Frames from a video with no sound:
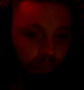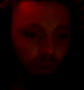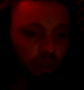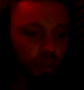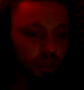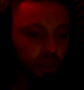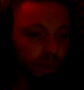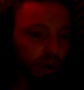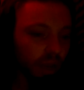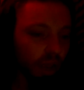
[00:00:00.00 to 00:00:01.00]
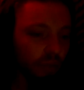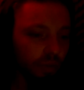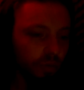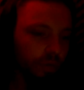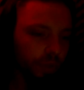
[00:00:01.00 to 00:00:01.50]
Just about every
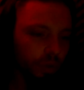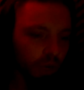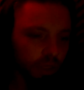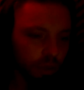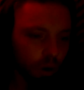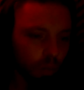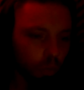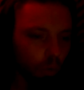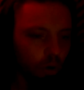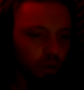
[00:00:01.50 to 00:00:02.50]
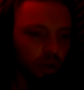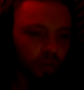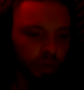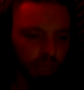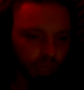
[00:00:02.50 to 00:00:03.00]
review I saw warned other
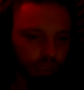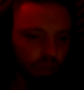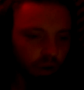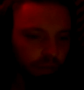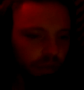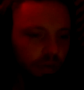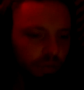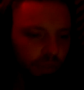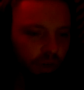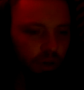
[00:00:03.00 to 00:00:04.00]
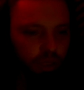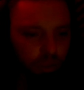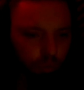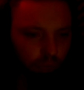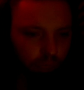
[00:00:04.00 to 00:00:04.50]
kids of the nefarious
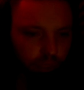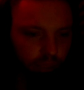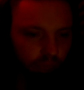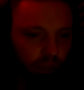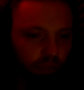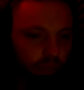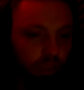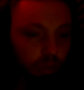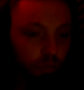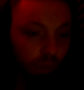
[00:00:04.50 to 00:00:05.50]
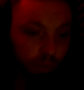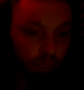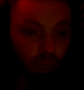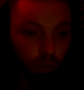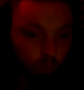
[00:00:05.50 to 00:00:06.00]
ways this website
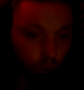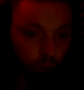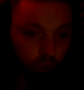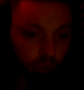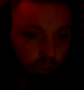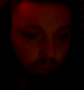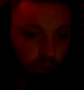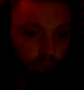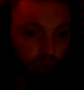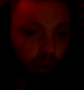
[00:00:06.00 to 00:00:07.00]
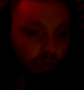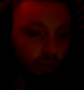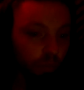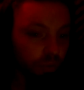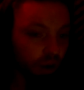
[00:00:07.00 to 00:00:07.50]
works. From
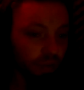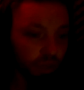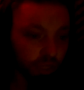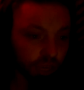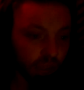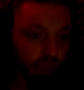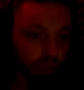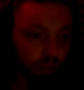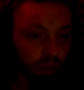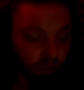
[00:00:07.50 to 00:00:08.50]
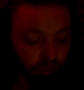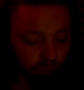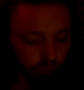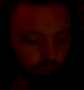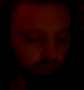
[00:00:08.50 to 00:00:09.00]
private chats being filled
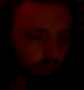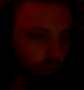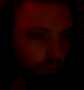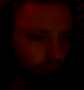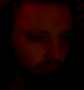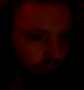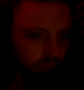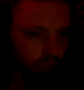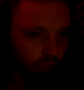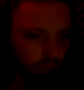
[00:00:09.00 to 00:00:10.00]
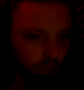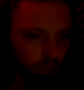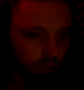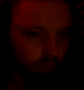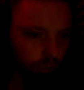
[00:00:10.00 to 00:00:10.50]
with requests to
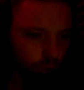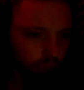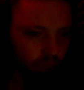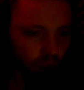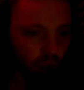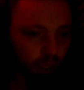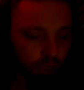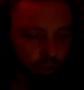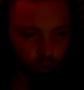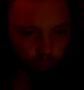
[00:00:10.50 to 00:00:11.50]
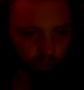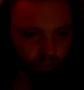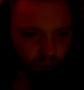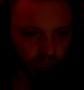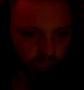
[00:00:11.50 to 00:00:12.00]
join
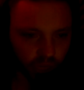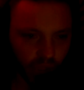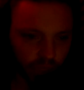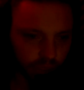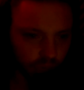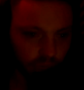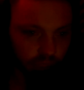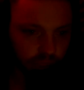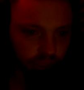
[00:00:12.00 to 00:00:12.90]
unsupervised chat sites,